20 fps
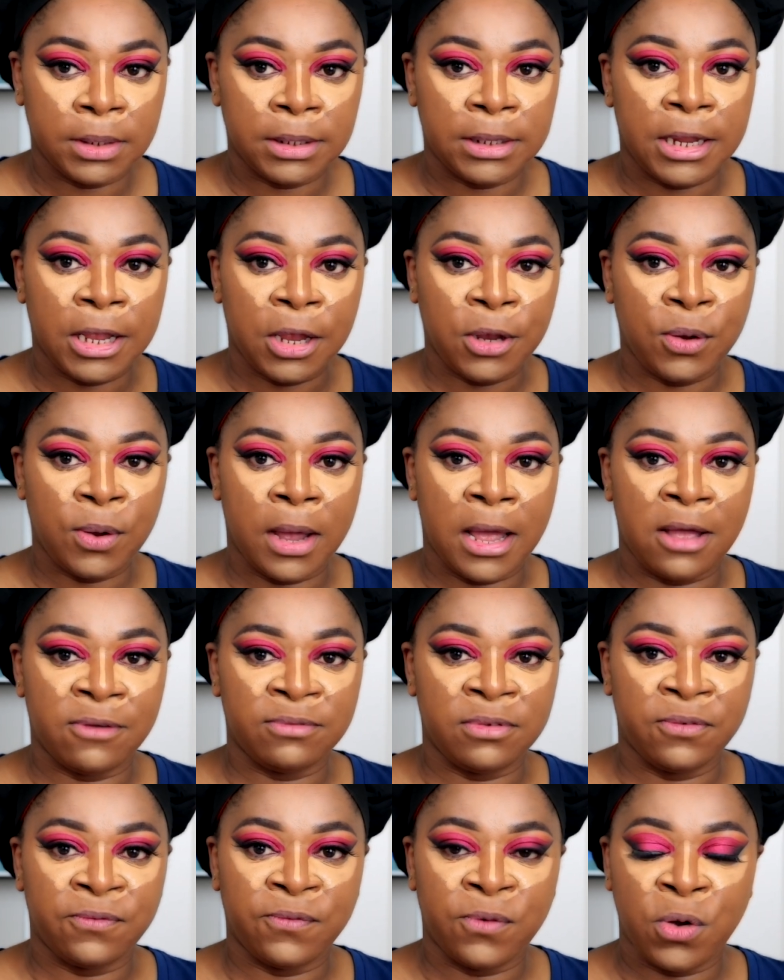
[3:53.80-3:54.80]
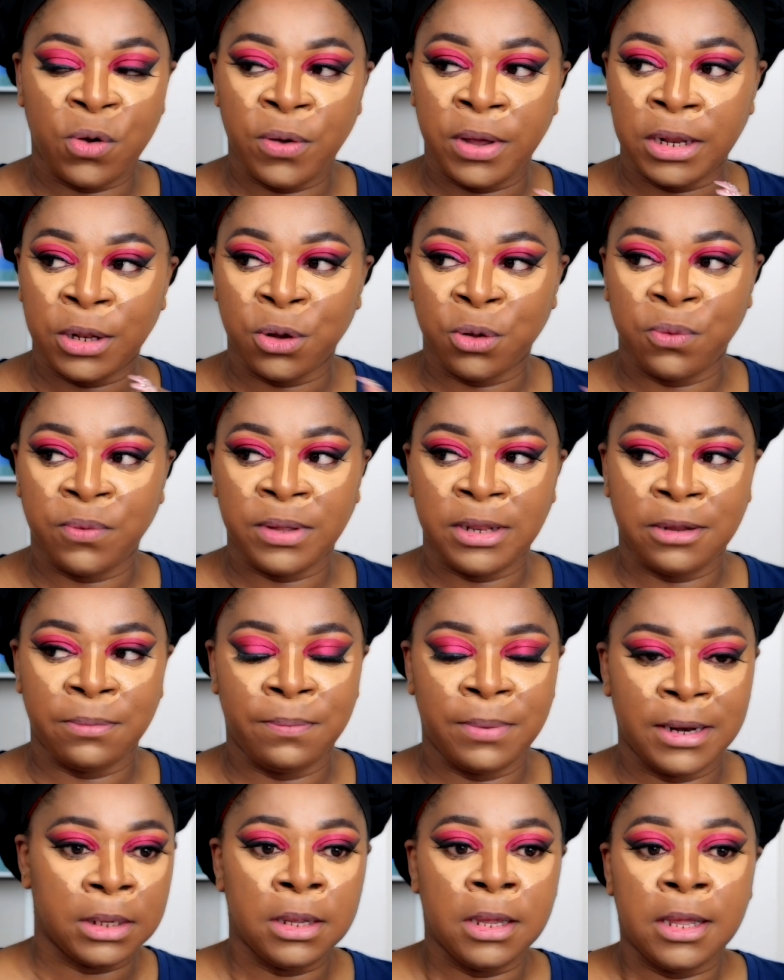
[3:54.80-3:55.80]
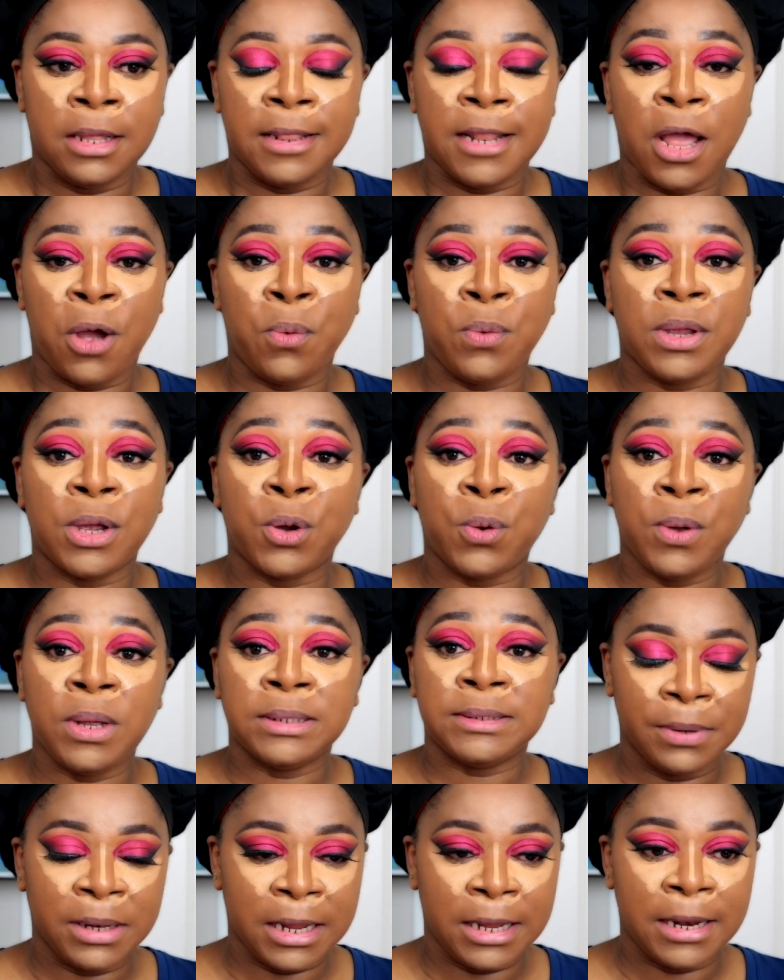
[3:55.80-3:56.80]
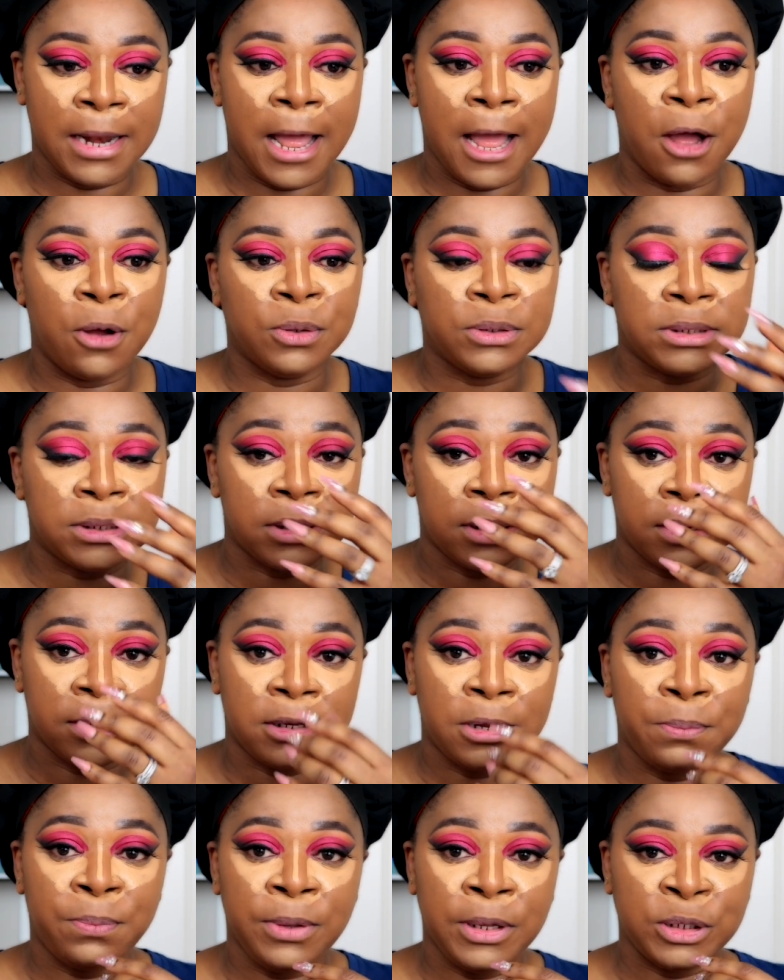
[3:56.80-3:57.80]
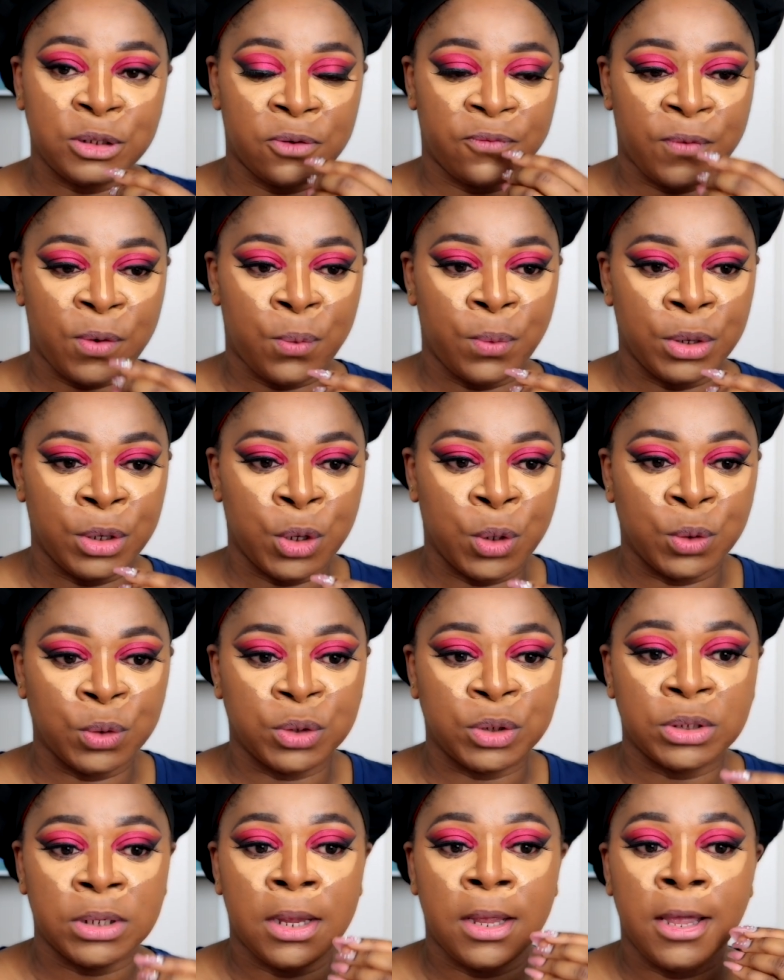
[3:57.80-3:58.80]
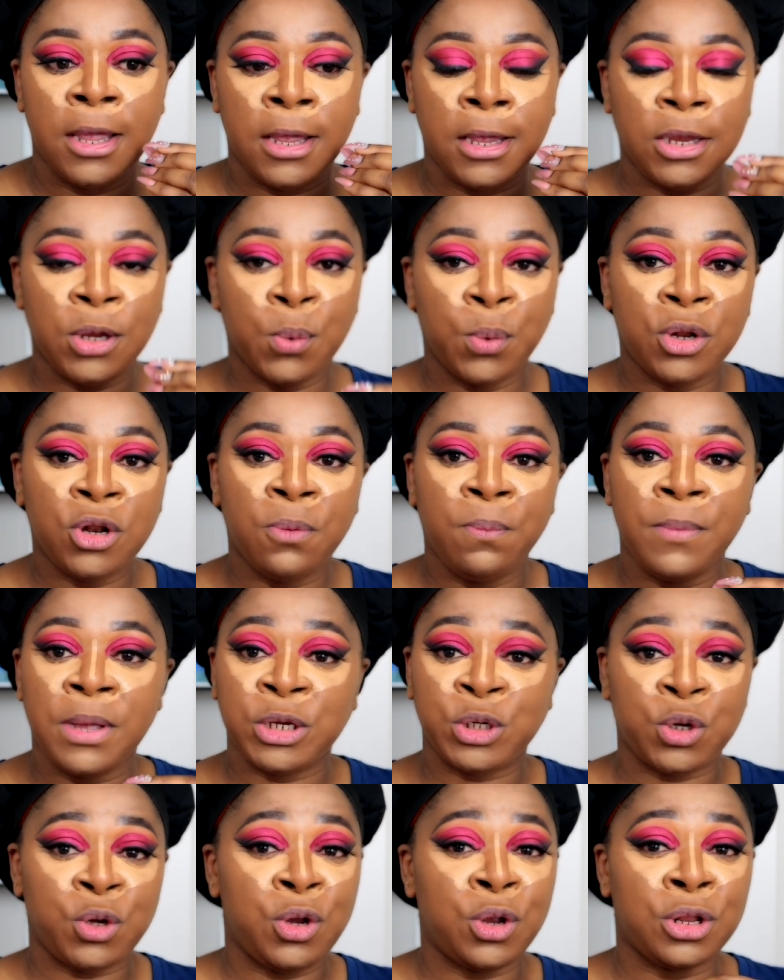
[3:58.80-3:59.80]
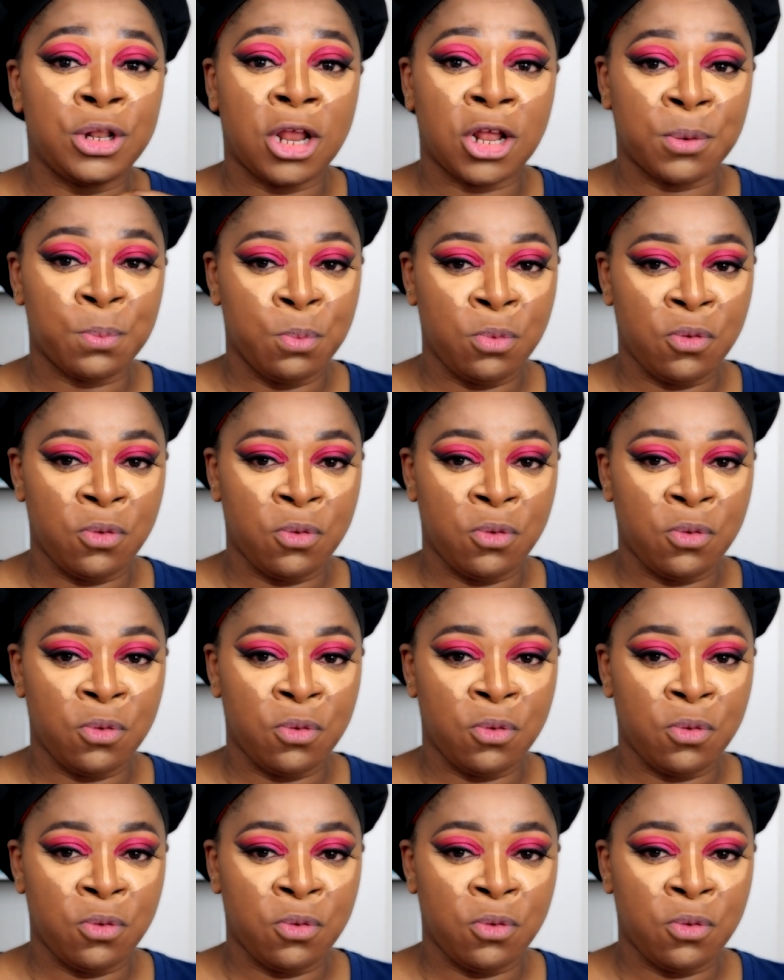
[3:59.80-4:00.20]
There you have the forehead already blended. Now we are going to blend out the bridge of our nose. You want to make sure you're not